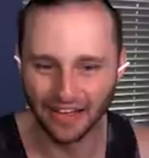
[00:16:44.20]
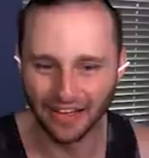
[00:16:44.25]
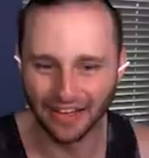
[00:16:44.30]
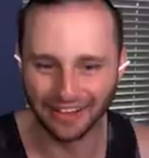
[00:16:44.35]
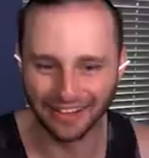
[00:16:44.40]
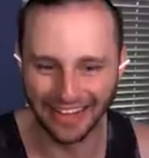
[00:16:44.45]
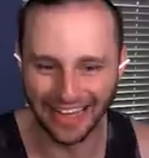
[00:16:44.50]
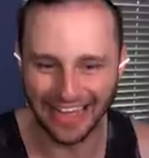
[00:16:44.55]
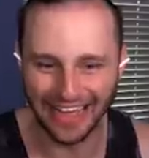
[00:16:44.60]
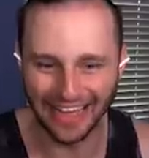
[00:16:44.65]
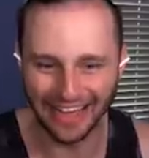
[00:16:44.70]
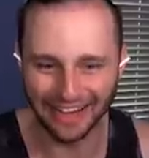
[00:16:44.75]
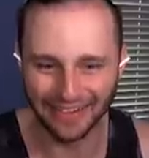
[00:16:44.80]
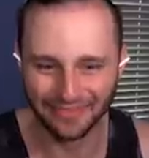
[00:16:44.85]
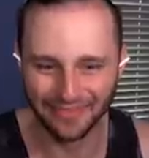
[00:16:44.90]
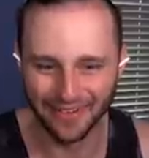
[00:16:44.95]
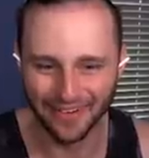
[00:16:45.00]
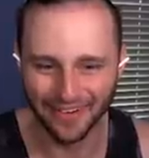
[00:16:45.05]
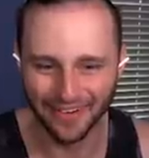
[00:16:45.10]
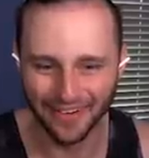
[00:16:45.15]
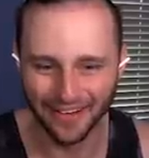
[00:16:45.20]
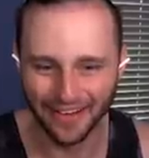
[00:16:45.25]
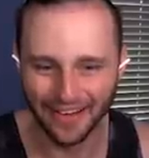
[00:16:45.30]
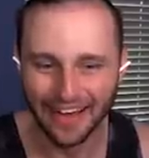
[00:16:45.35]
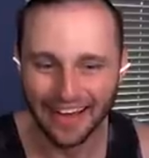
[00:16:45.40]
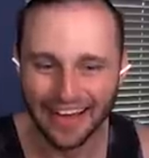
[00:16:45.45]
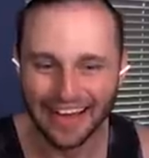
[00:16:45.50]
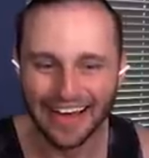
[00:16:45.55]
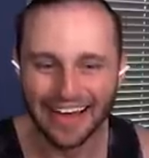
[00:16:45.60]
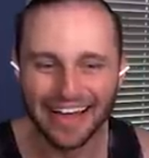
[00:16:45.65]
click him.
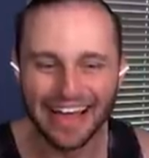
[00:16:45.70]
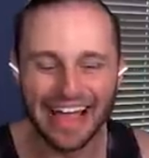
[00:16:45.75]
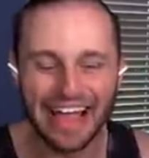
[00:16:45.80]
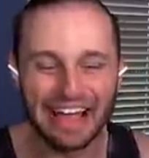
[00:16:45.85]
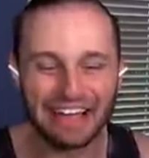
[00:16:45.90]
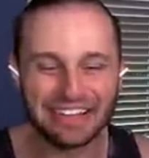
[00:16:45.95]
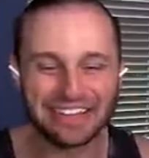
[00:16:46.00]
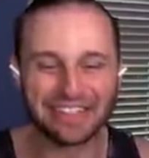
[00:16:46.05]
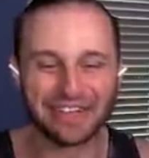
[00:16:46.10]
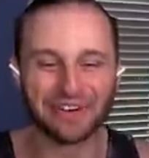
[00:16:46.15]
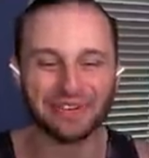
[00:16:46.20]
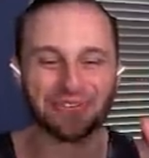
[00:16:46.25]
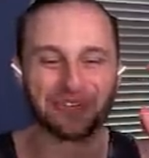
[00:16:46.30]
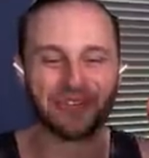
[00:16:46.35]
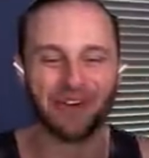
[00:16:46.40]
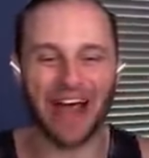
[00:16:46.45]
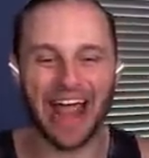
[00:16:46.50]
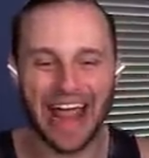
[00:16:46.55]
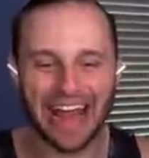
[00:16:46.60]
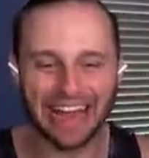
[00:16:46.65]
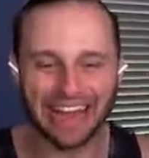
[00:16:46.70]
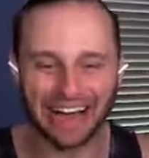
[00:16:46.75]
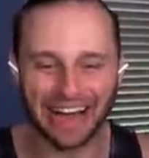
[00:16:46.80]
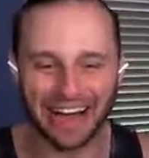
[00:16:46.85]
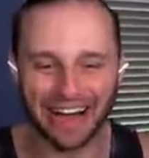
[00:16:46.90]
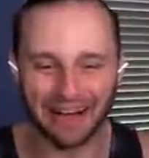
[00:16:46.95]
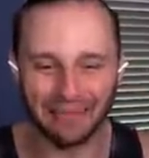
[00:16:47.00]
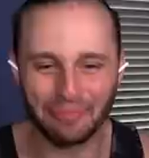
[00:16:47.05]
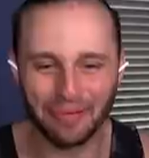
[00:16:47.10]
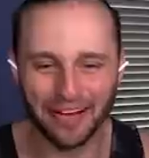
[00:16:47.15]
To rank
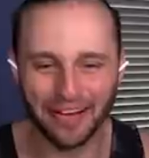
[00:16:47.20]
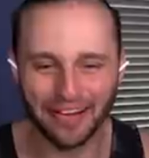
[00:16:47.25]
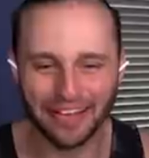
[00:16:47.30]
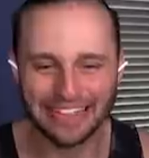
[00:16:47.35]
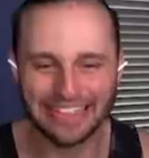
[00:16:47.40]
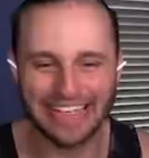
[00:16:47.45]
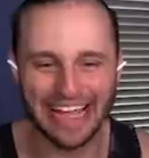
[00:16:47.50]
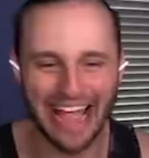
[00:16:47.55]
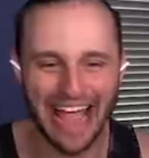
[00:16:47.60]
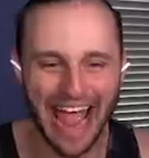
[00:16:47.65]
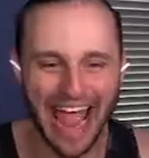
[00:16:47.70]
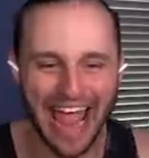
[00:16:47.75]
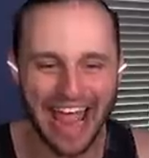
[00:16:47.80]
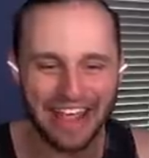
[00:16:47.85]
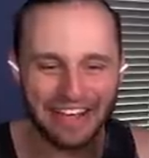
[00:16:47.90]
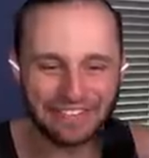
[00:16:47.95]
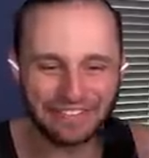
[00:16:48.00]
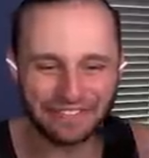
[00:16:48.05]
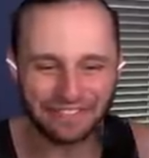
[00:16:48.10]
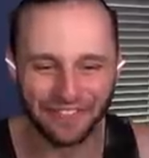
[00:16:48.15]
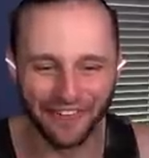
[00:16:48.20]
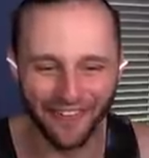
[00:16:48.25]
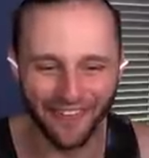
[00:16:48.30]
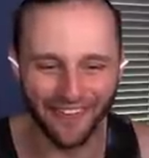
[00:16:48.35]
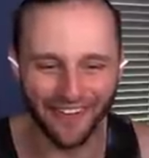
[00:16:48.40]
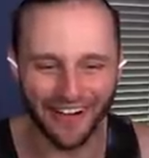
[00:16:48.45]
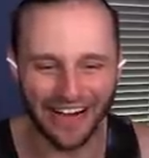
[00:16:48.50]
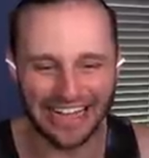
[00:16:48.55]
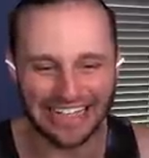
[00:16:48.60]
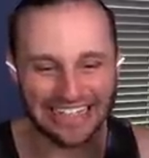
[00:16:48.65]
up to
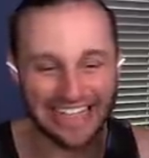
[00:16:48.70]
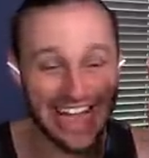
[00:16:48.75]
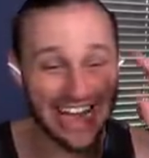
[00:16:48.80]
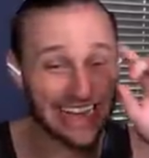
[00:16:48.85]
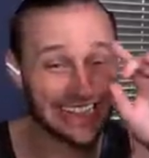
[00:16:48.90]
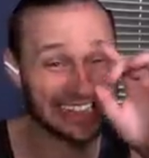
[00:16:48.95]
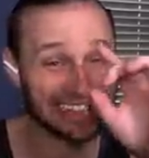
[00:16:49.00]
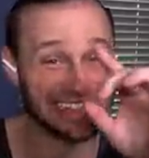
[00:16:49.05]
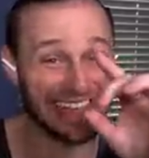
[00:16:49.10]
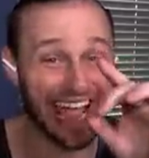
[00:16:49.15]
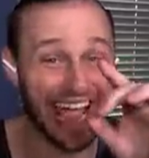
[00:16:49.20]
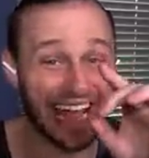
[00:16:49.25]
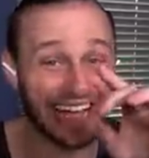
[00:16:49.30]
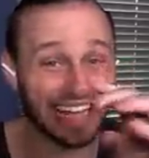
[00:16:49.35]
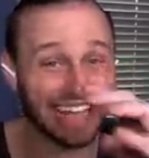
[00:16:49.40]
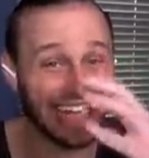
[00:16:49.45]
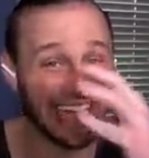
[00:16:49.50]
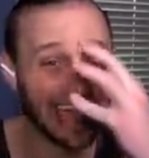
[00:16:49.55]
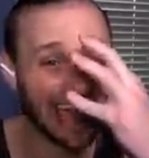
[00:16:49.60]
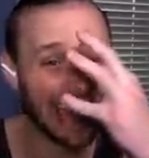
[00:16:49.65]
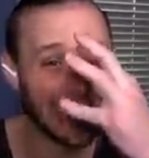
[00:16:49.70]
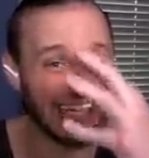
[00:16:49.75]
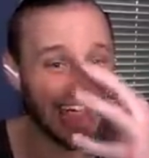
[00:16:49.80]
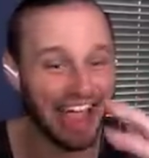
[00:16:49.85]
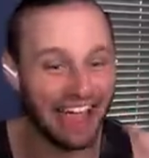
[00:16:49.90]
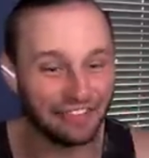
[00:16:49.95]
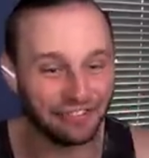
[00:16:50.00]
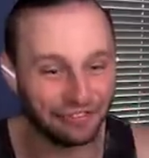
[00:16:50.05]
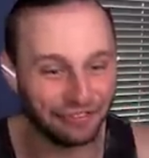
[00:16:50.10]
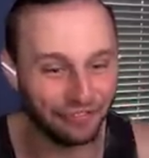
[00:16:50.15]
A4, it takes 10k
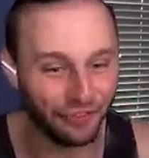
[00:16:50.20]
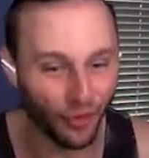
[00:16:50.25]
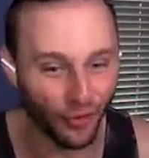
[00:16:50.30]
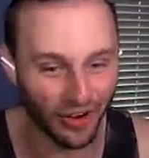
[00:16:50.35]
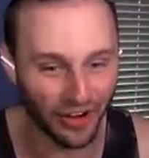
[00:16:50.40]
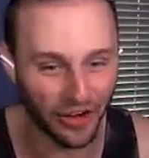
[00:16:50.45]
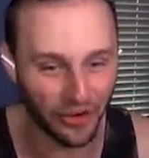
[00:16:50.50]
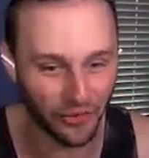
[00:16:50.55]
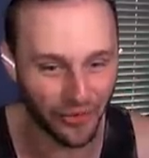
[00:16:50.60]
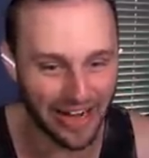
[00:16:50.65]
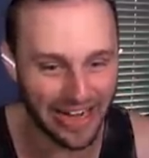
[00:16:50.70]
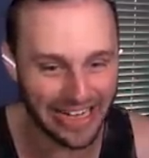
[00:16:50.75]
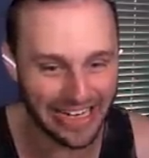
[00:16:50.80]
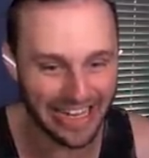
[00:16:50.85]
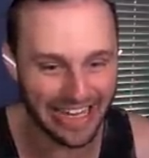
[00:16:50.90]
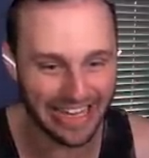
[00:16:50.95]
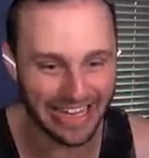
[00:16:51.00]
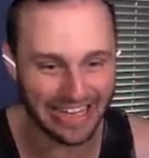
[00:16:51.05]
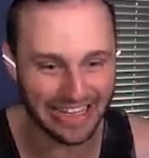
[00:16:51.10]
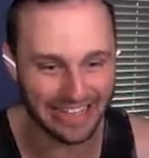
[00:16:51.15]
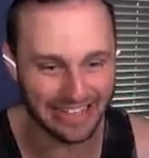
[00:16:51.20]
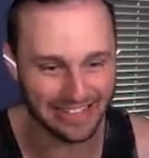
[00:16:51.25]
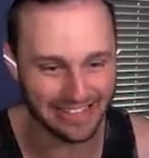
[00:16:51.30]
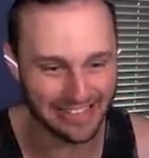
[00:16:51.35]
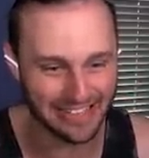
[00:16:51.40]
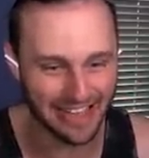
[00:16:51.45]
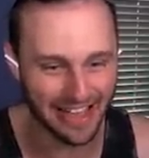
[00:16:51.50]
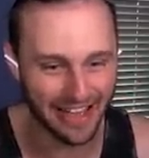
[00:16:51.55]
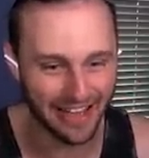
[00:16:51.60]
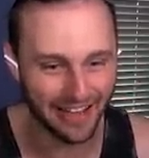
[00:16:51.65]
and 4 green
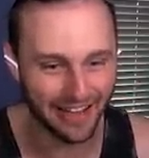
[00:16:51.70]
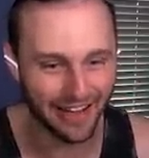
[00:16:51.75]
keys.